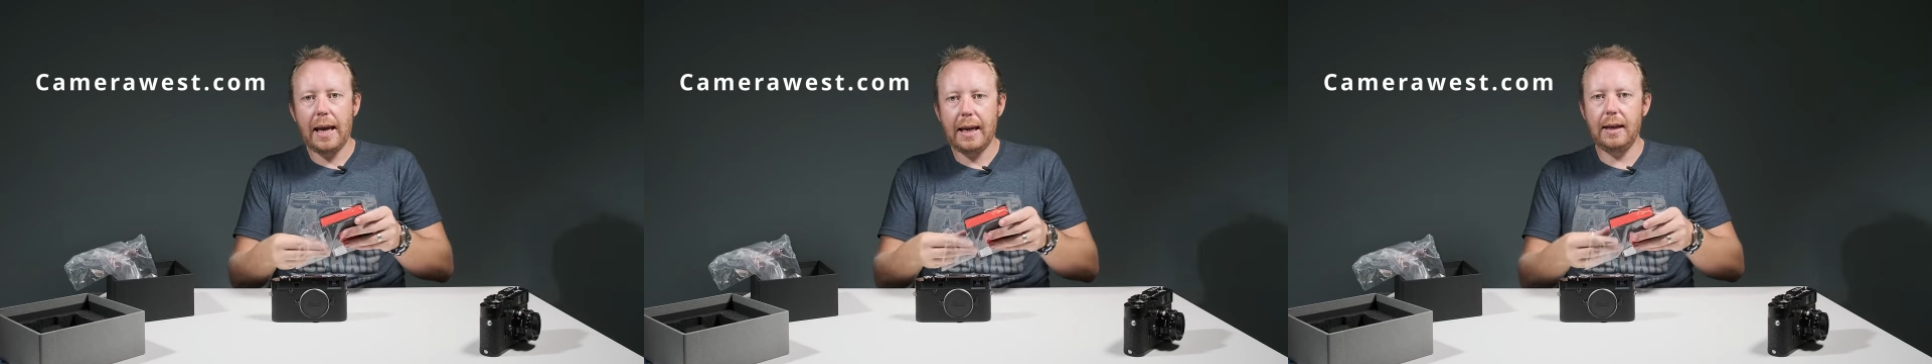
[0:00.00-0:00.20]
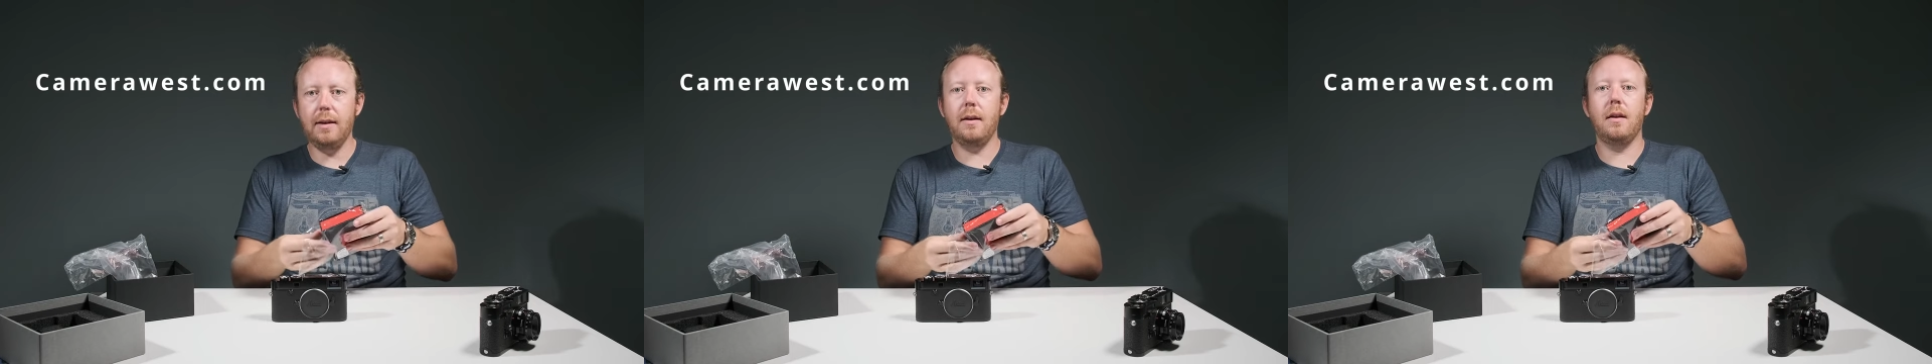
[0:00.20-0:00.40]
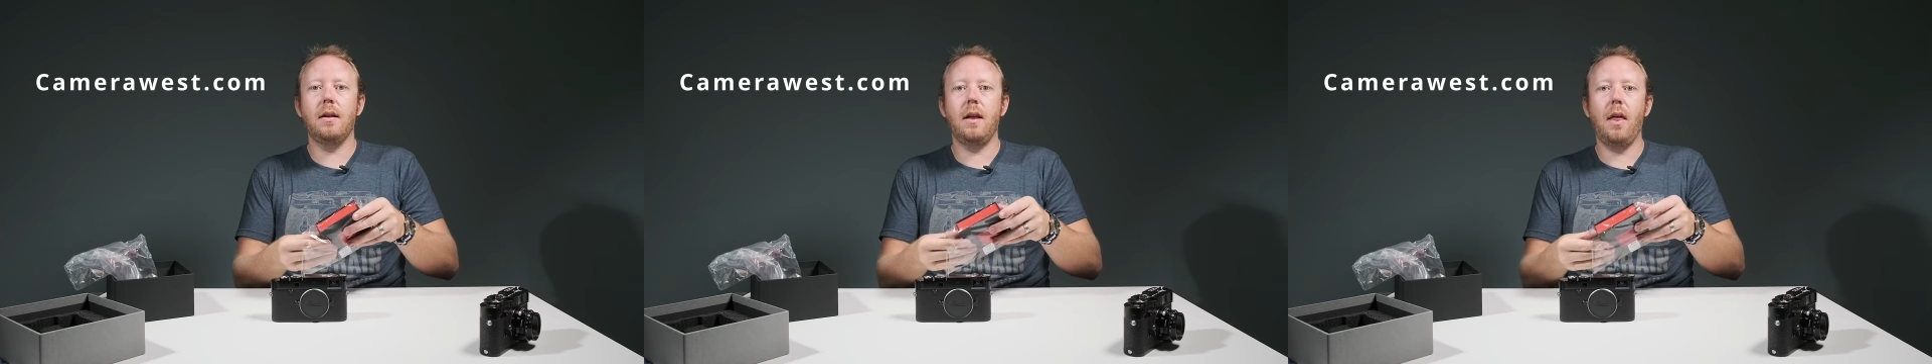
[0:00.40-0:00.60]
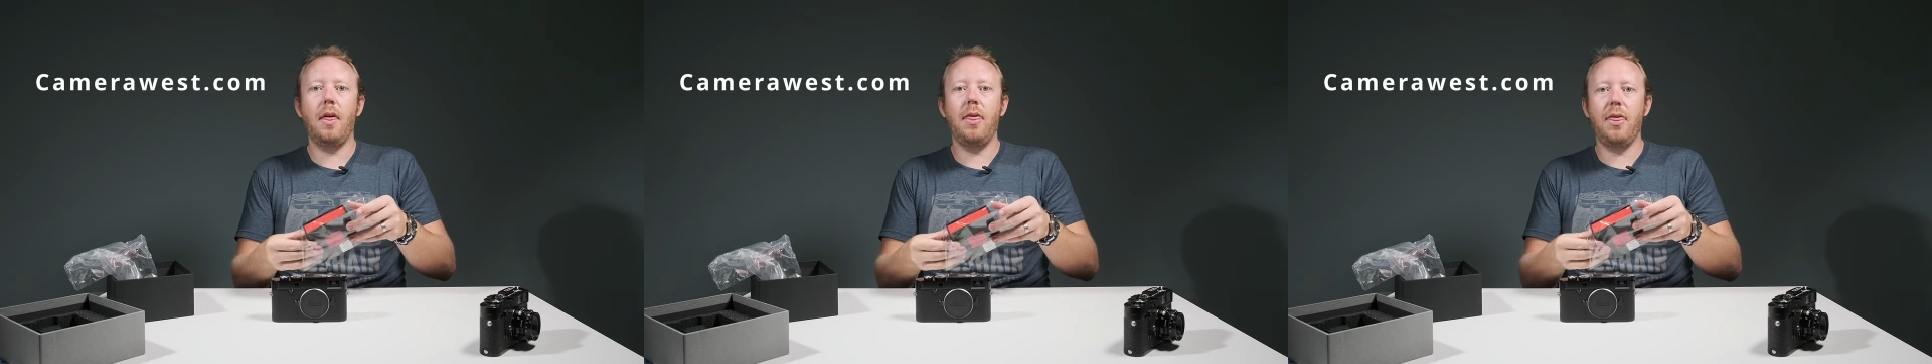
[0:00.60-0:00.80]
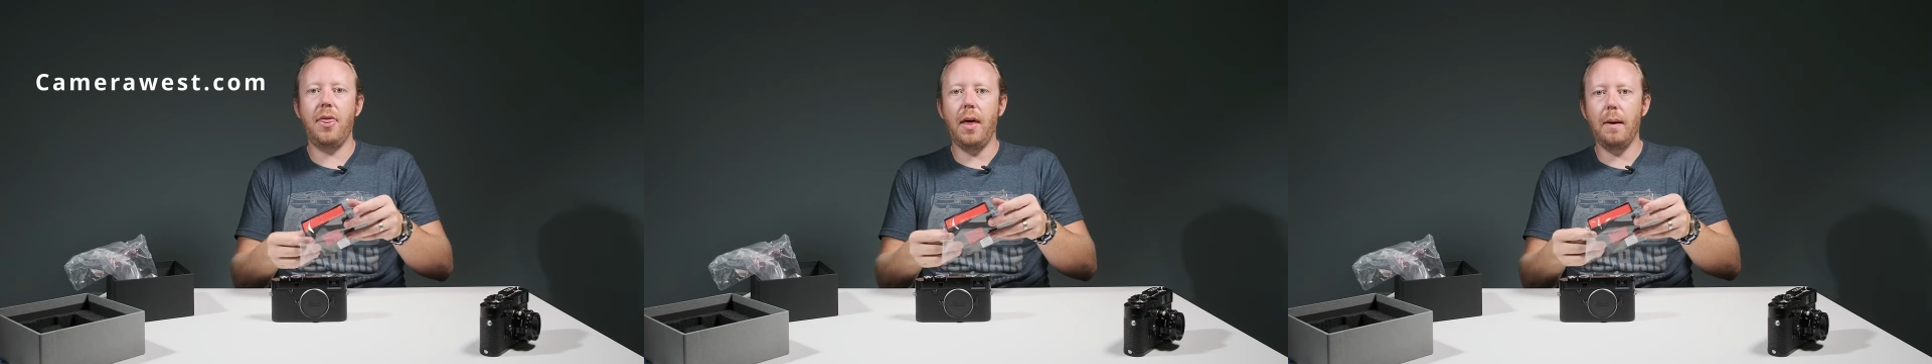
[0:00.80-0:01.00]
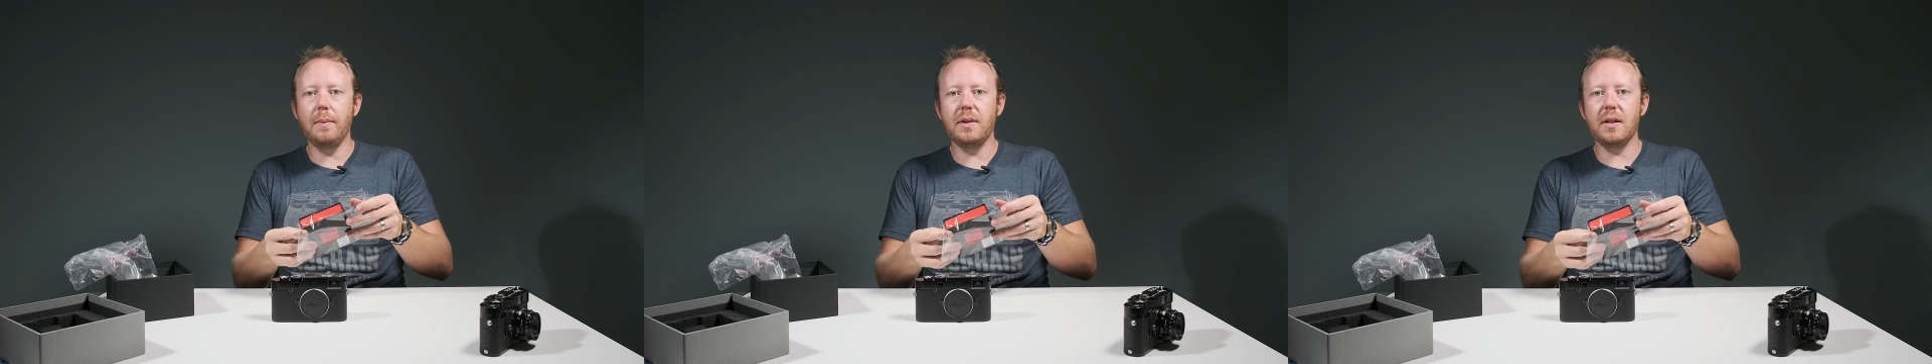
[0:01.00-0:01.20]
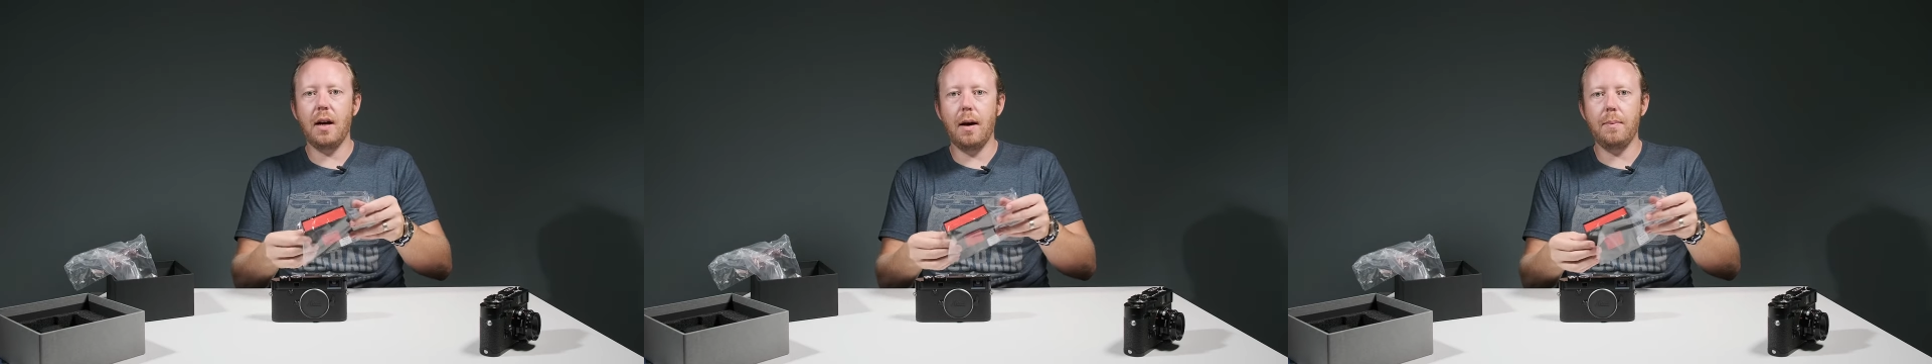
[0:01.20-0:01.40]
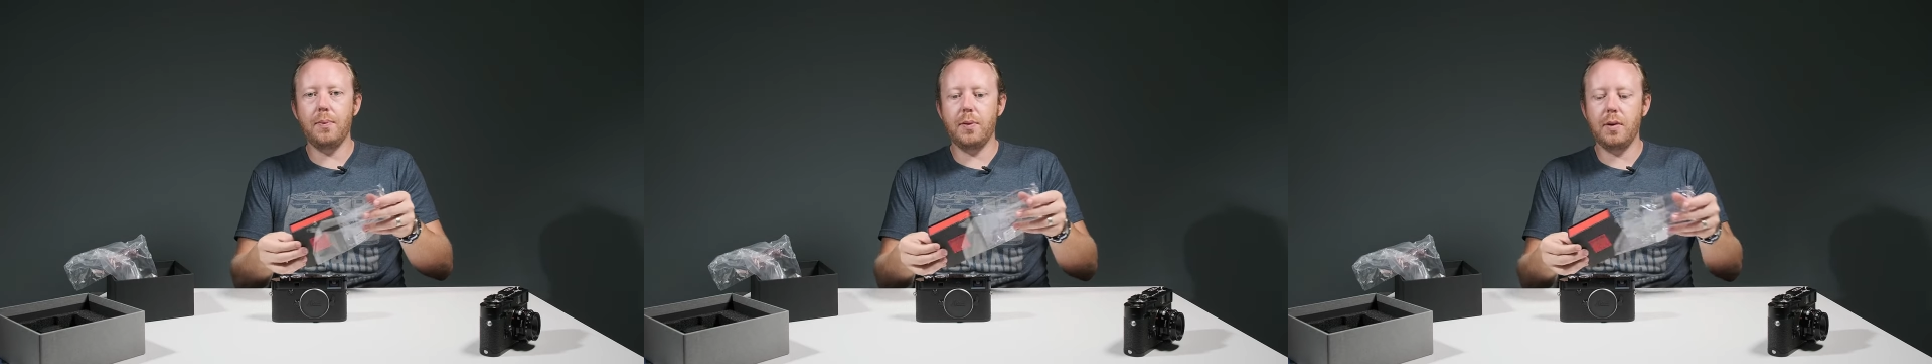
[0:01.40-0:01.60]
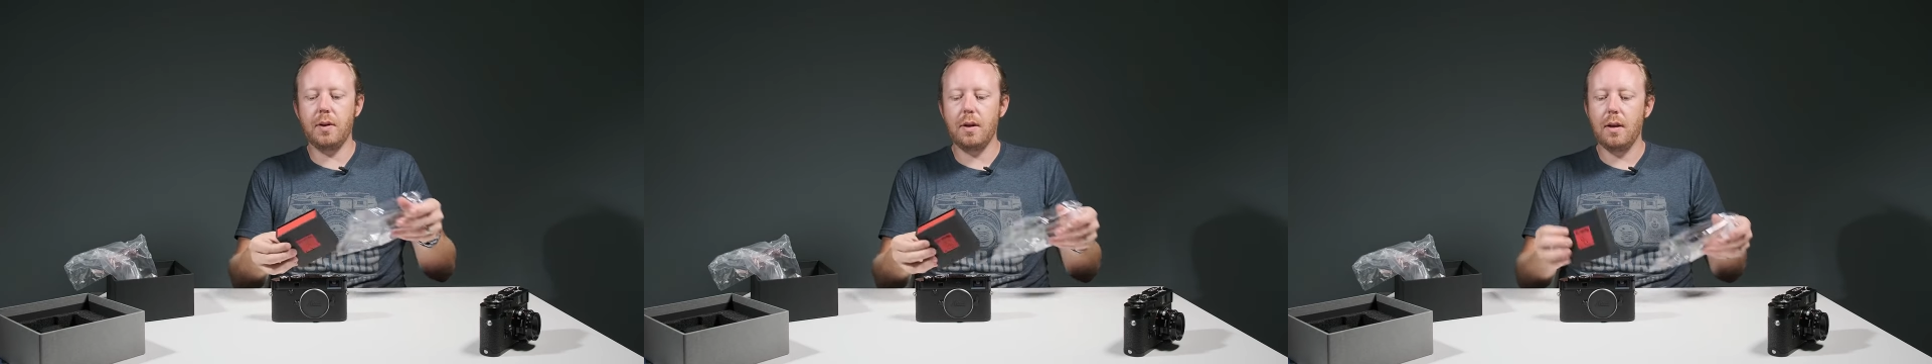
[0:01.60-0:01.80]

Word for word: paint thumbs up